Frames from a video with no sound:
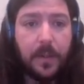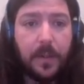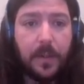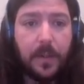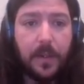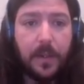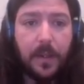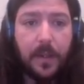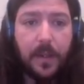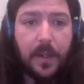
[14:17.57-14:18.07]

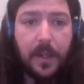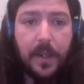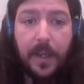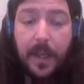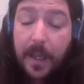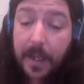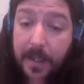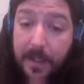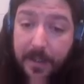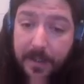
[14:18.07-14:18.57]
is
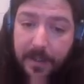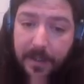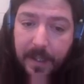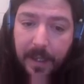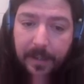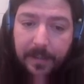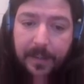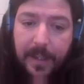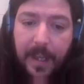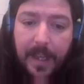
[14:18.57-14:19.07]
that they
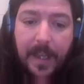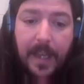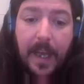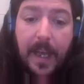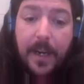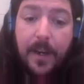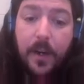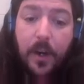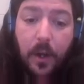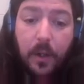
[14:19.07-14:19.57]
cannot
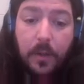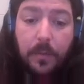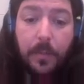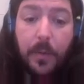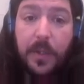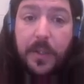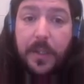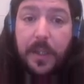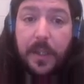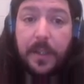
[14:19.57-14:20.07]
present
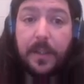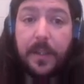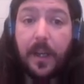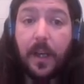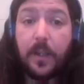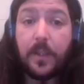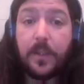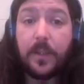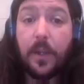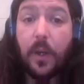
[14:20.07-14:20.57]
as
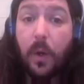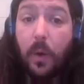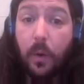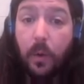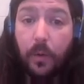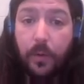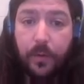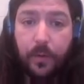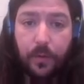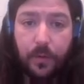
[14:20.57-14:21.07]
authors,
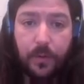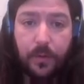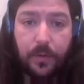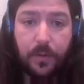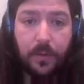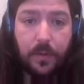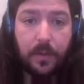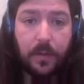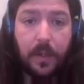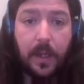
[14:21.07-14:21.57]
and
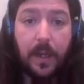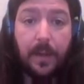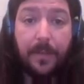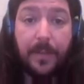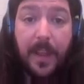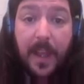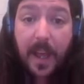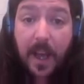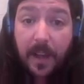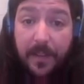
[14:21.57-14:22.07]
they are
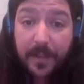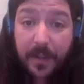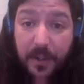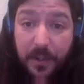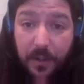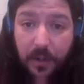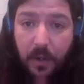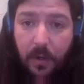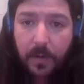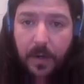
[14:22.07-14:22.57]
discouraged
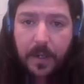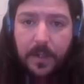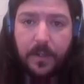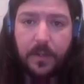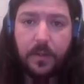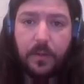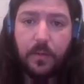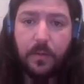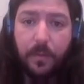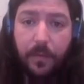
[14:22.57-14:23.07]

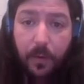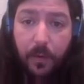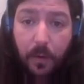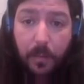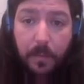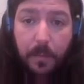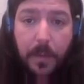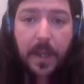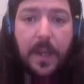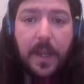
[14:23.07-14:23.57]
from being
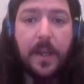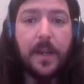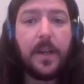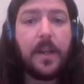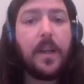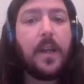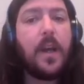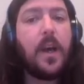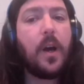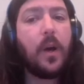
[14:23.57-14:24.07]
a
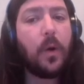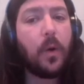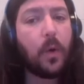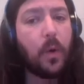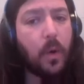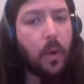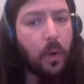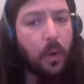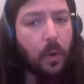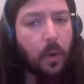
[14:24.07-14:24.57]

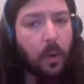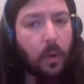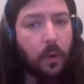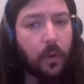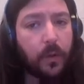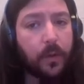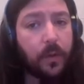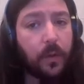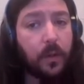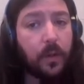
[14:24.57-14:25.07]
co-author
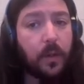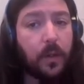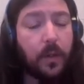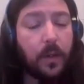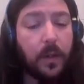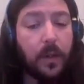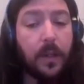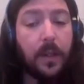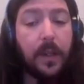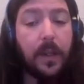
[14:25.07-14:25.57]

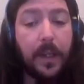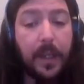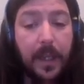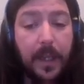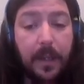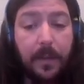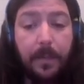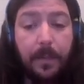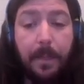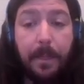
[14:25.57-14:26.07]
in
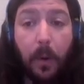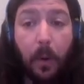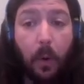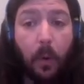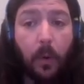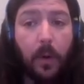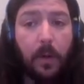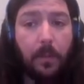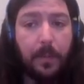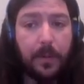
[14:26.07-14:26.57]
oral
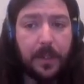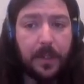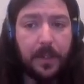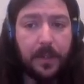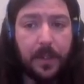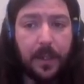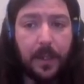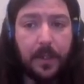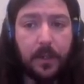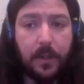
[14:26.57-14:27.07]
presentations
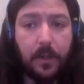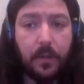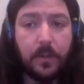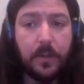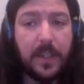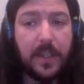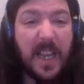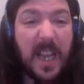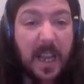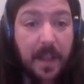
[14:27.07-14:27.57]
in the
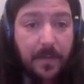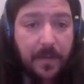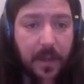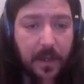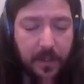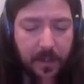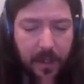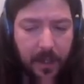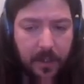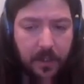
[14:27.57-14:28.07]

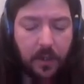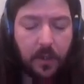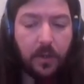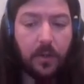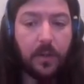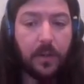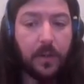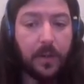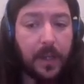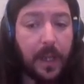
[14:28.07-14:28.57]
session they
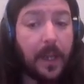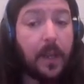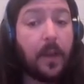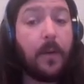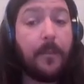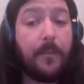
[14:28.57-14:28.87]
convene.